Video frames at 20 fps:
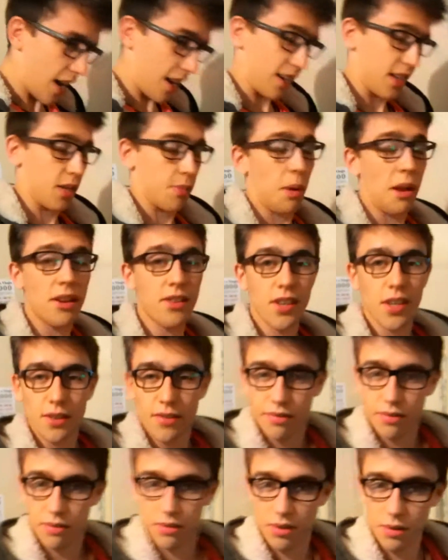
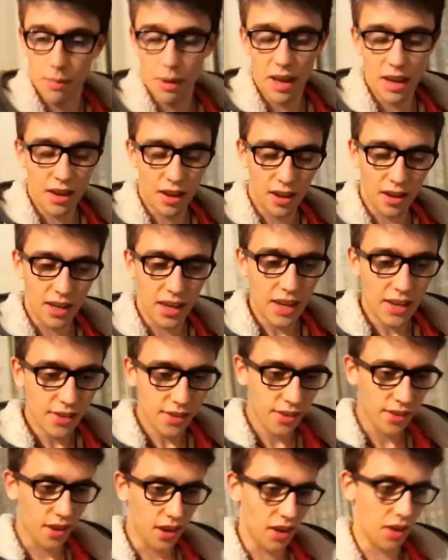expensive to make, I
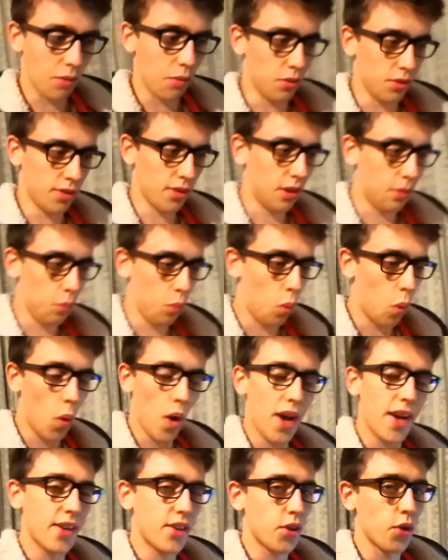guess, and it was
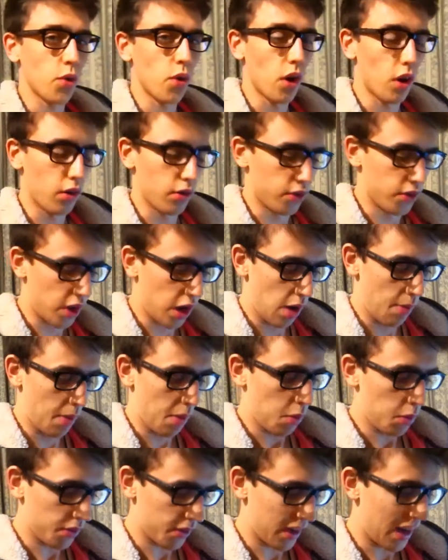way too long
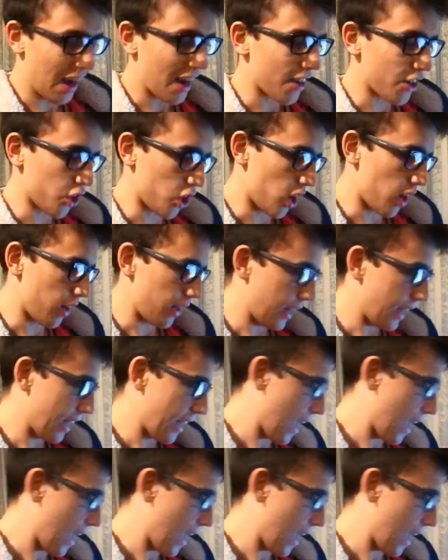term. It wasn't agile